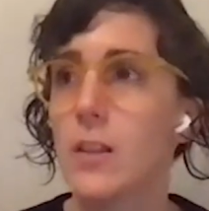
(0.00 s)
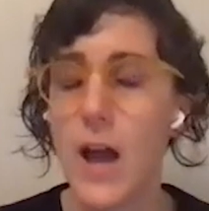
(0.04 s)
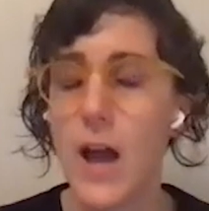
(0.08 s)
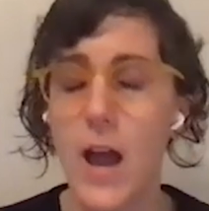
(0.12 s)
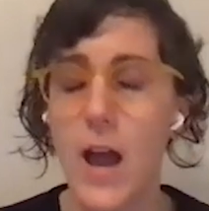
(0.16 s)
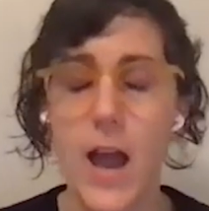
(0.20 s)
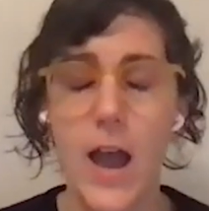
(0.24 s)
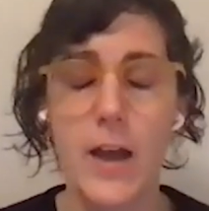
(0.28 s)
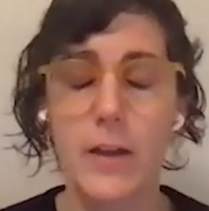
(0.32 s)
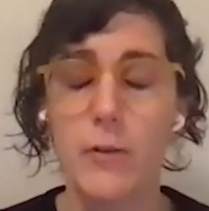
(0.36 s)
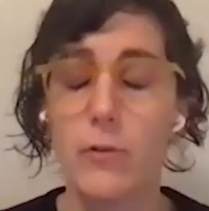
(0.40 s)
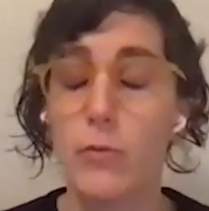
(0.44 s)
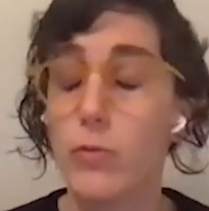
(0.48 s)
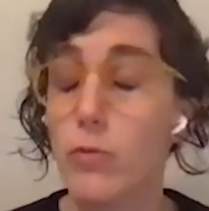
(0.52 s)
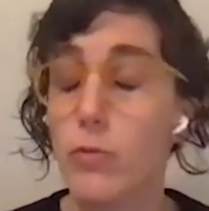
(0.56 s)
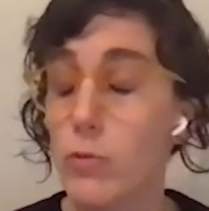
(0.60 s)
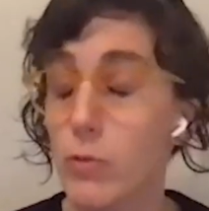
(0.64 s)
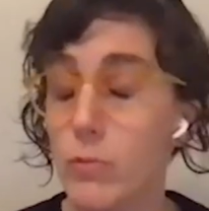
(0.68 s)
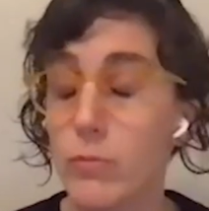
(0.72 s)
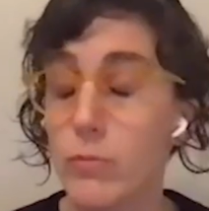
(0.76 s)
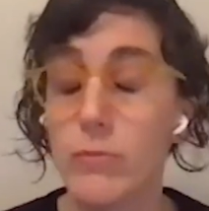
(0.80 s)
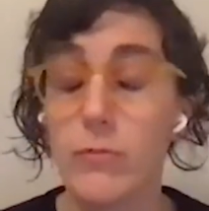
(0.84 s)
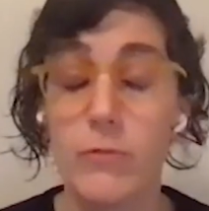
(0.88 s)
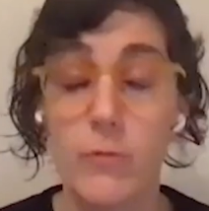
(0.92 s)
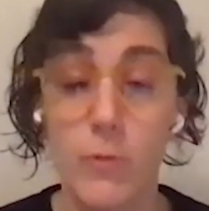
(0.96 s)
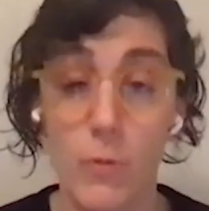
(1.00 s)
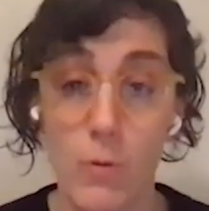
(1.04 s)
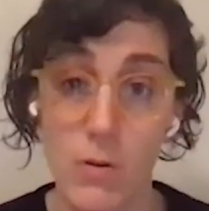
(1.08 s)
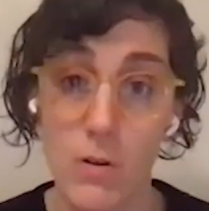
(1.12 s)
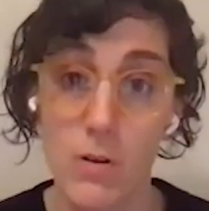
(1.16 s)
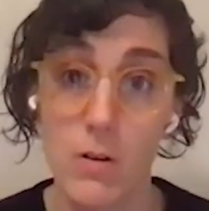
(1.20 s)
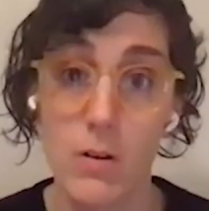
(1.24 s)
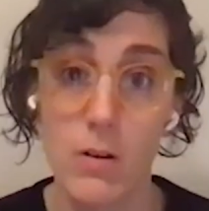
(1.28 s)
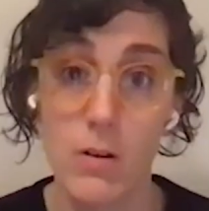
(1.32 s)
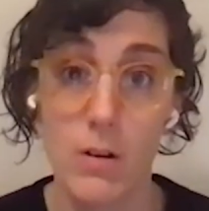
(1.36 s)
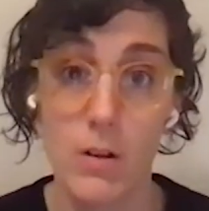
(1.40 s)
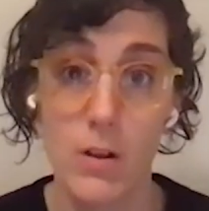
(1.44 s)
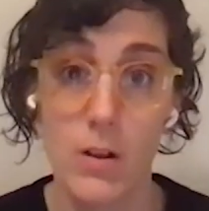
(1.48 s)
had room
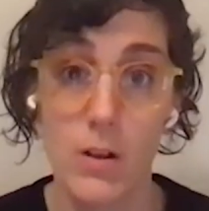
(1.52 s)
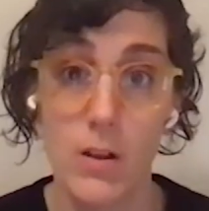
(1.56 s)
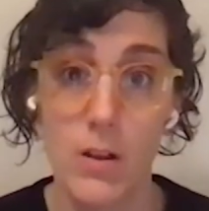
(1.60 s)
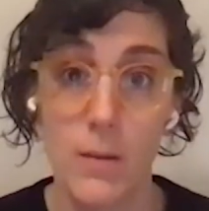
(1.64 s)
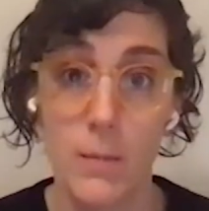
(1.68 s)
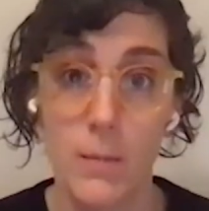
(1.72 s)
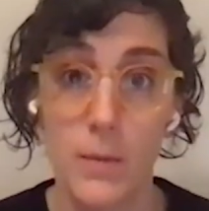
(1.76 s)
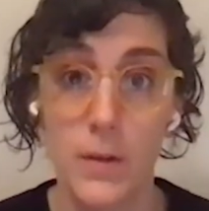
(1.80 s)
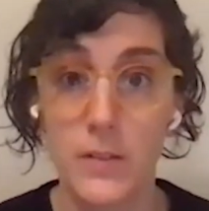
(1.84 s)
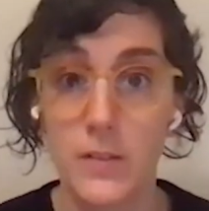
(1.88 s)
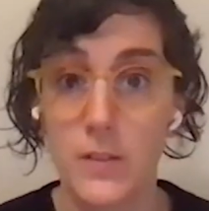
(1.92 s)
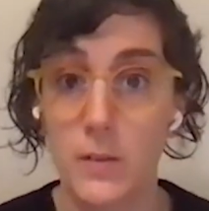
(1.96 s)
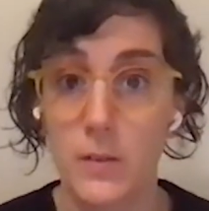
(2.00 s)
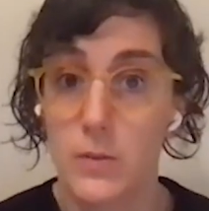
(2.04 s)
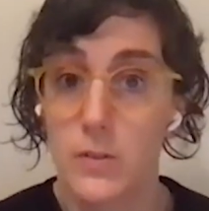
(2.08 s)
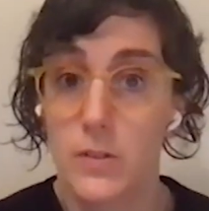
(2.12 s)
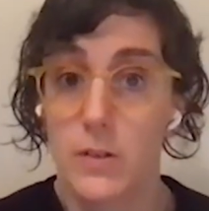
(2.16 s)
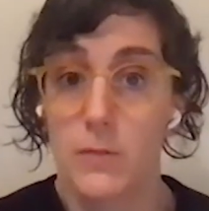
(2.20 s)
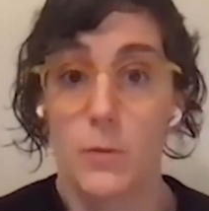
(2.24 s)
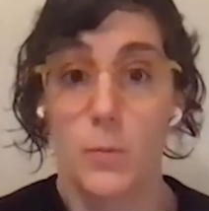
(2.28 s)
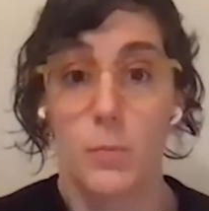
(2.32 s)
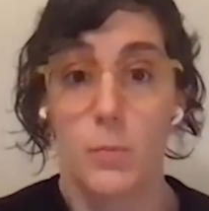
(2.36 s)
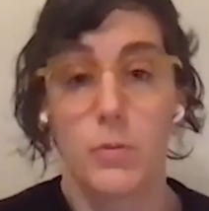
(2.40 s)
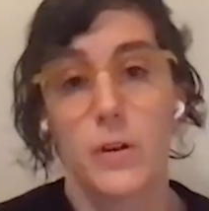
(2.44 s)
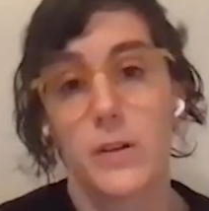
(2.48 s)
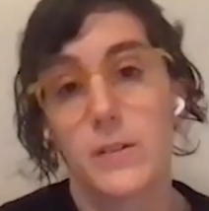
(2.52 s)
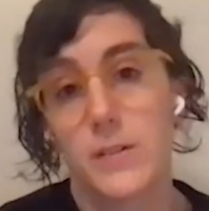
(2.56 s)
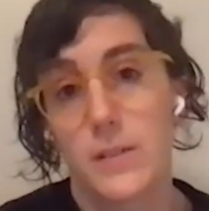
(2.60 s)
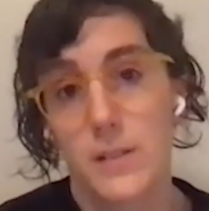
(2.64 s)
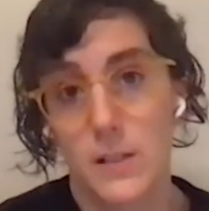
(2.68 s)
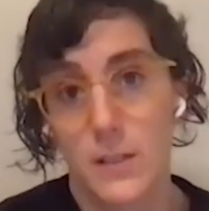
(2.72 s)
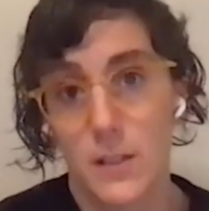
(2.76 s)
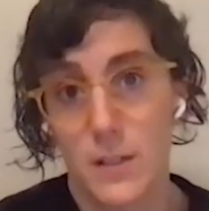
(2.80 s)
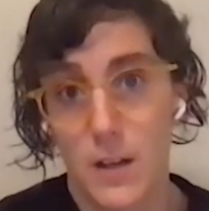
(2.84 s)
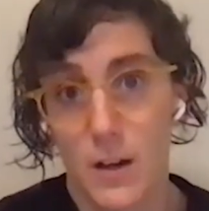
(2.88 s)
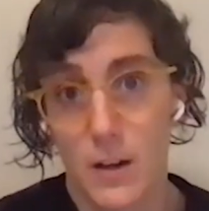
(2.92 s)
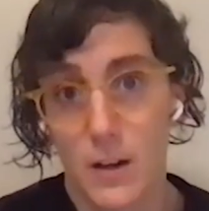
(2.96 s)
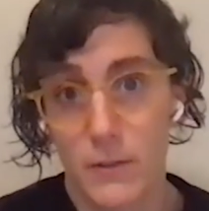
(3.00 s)
for because I was never present
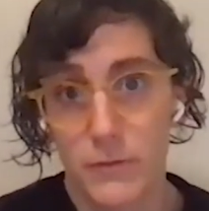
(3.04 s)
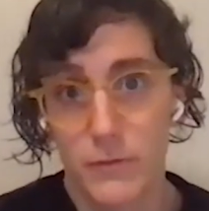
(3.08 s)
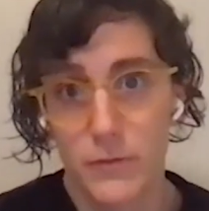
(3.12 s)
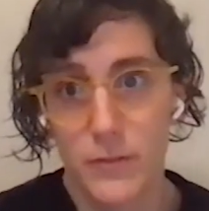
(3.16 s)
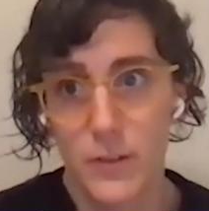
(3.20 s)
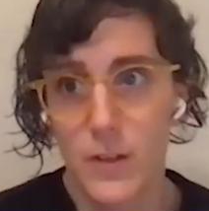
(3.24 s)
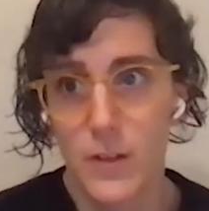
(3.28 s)
enough.